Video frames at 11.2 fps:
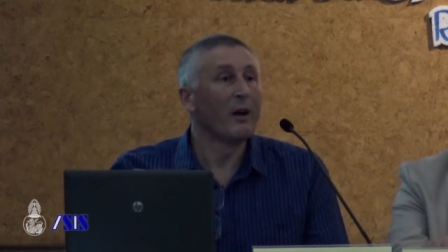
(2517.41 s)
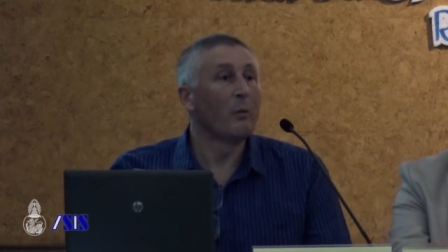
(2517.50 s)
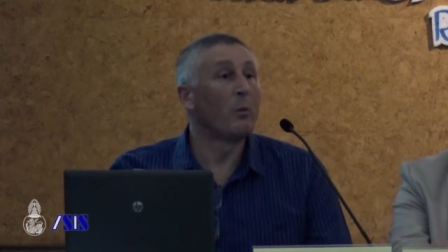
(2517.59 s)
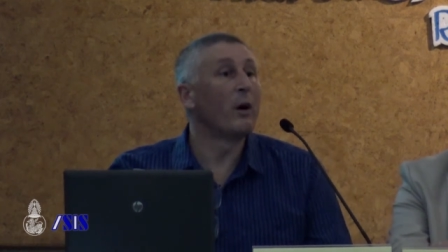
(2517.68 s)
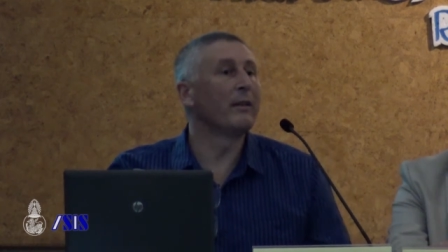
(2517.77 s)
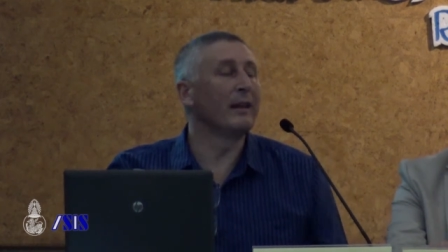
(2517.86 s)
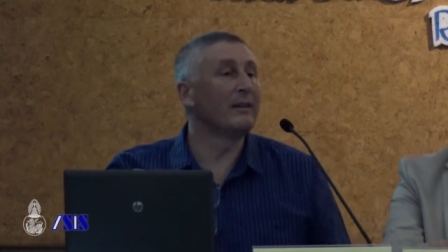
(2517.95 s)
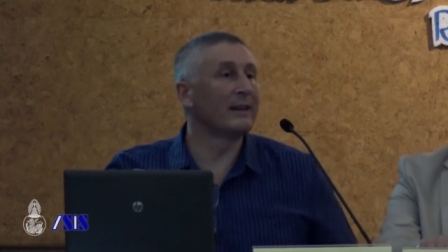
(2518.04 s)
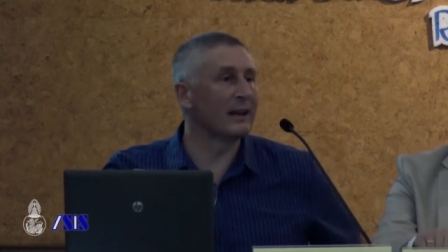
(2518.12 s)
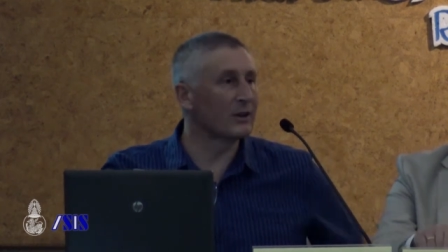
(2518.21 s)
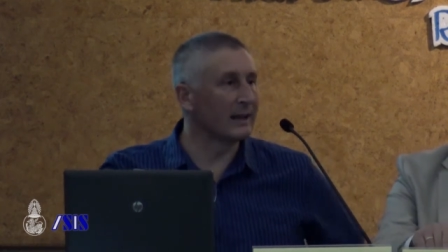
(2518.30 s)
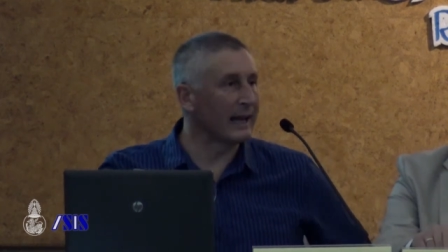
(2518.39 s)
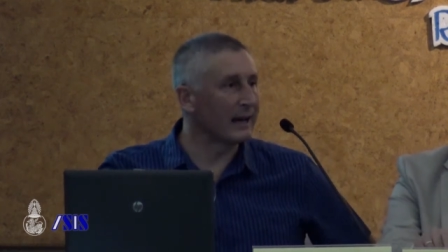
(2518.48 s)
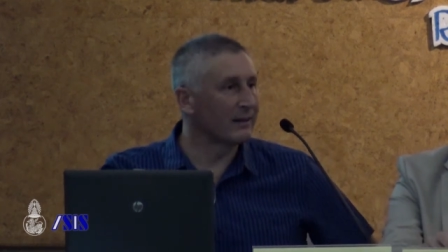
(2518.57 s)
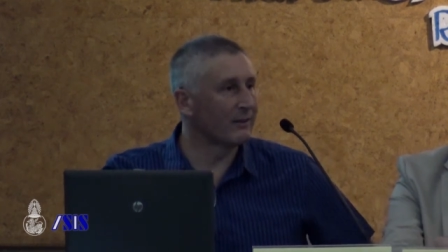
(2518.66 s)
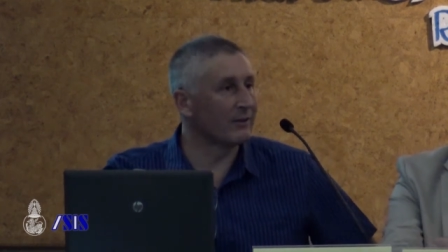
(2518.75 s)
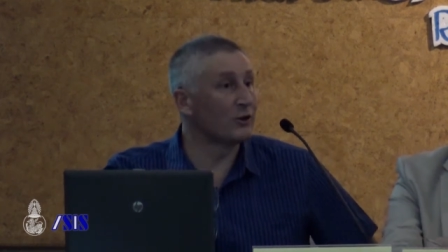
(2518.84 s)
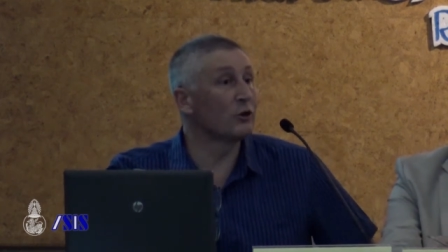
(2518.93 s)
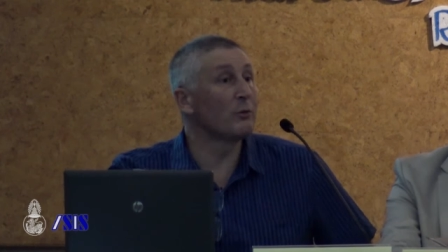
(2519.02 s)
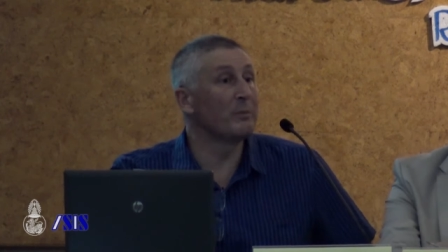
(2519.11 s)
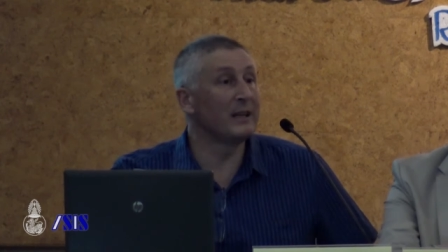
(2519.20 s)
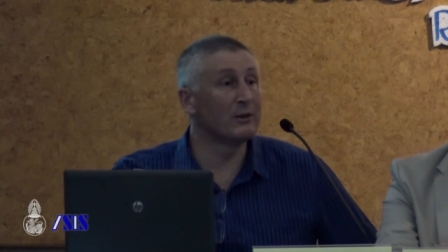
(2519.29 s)
what international actors
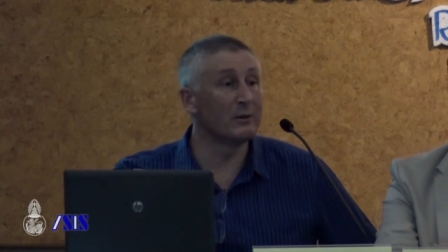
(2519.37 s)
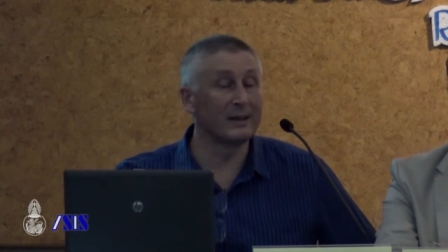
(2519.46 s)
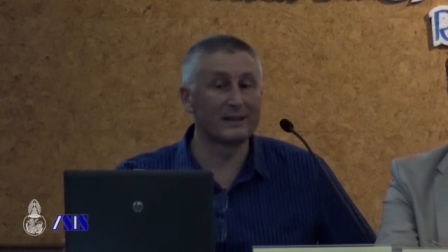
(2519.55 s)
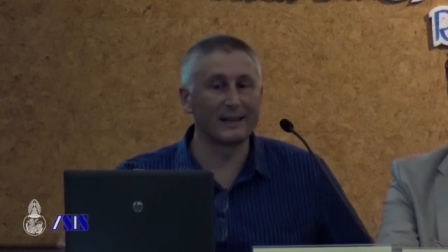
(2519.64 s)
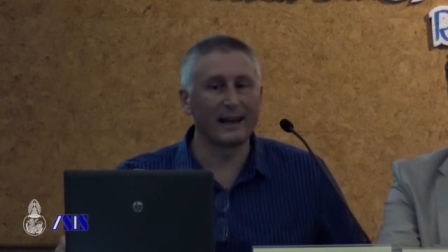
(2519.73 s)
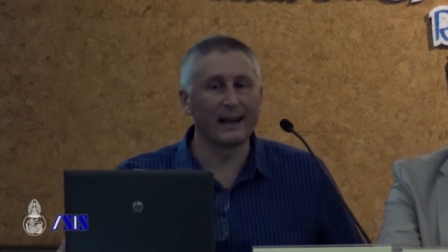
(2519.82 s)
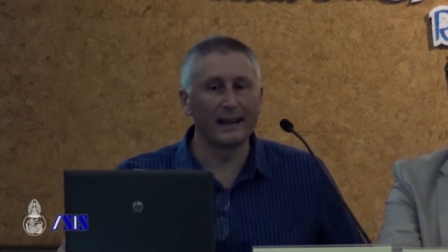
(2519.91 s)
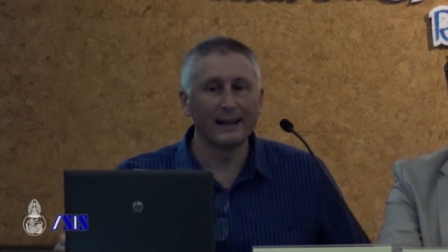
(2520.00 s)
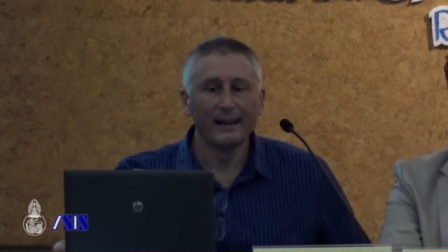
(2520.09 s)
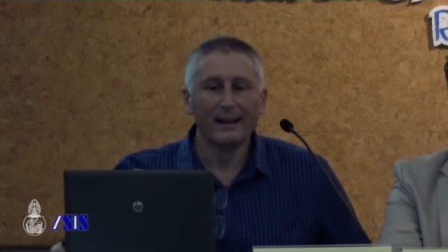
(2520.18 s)
should be doing today.